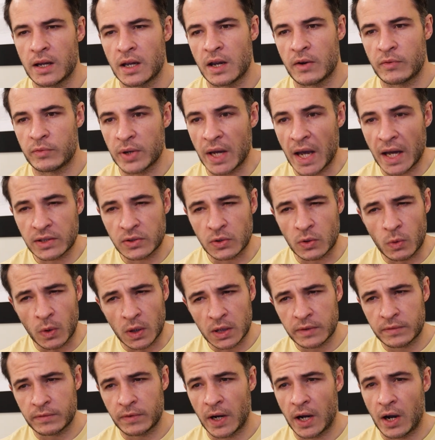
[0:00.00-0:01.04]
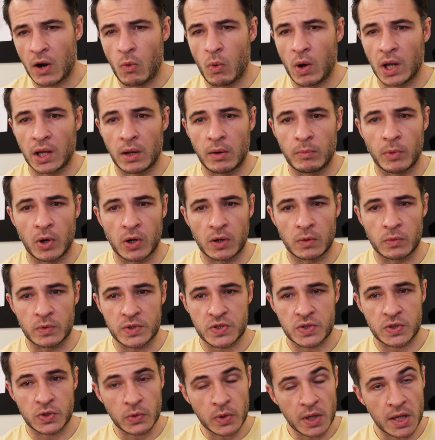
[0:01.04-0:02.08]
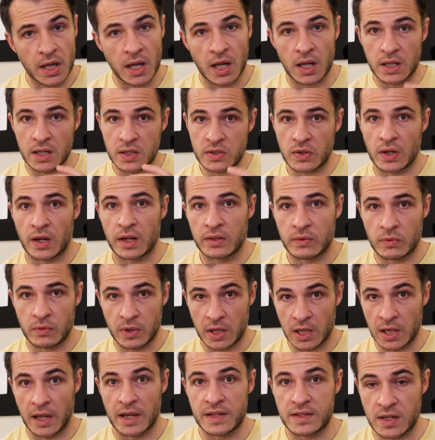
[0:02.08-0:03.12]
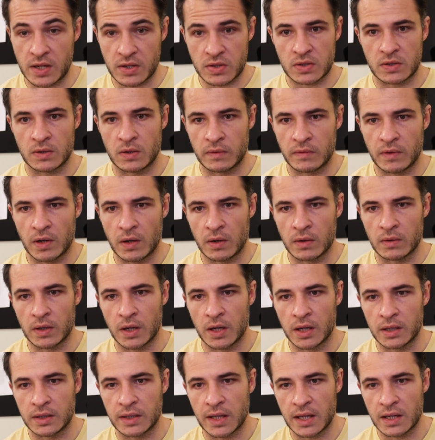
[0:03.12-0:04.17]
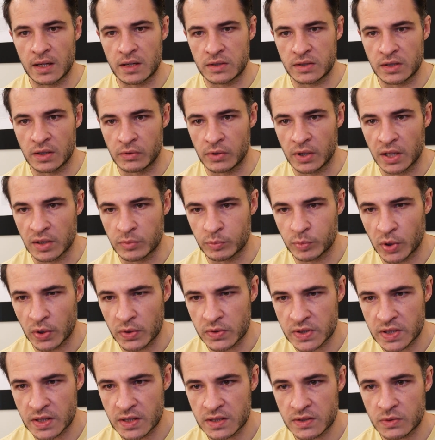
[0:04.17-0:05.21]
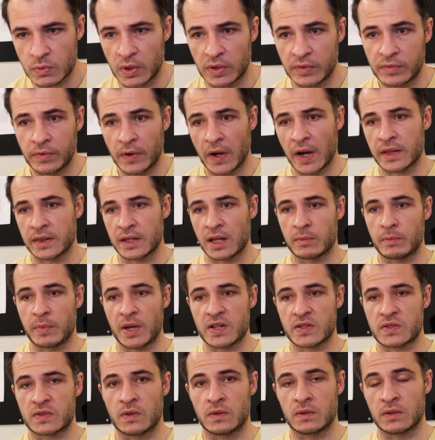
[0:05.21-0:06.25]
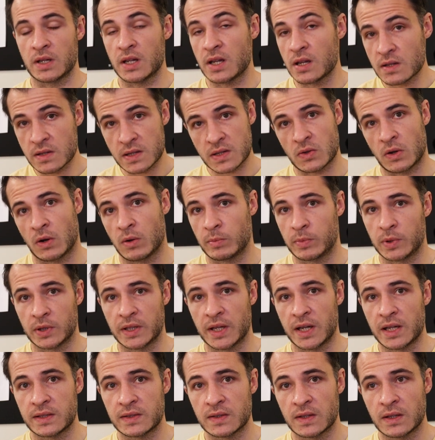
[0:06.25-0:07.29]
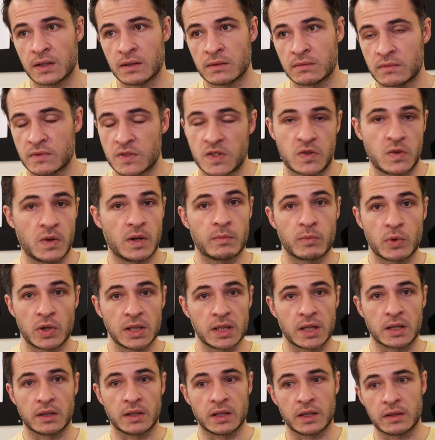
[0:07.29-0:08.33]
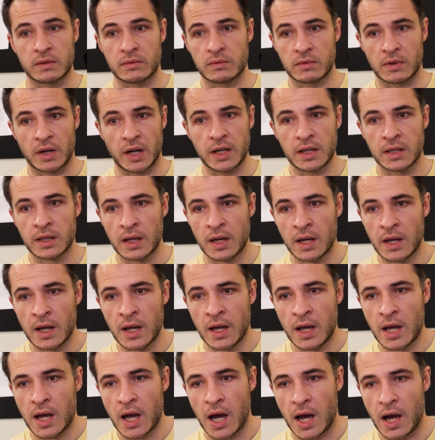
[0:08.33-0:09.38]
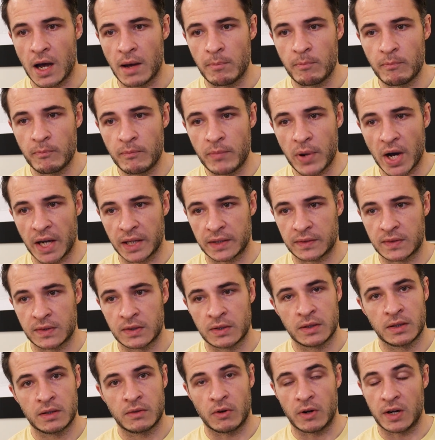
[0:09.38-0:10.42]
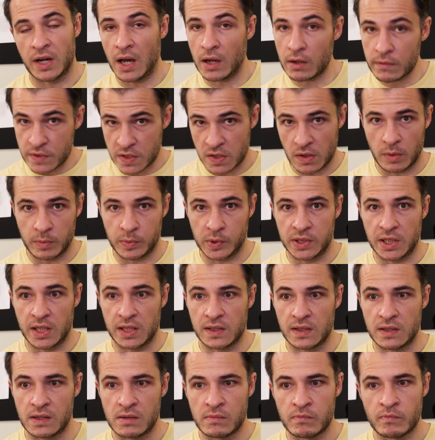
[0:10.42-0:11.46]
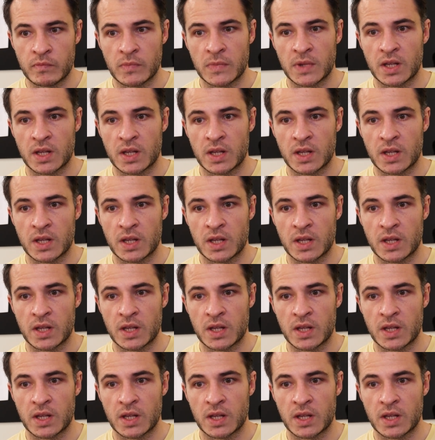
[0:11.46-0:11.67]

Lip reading: if we had to quantify how well our model was doing at each realization of our data generating process, we'll find that based on in-sample data, it's doing brilliantly, right? But on out-of-sample data,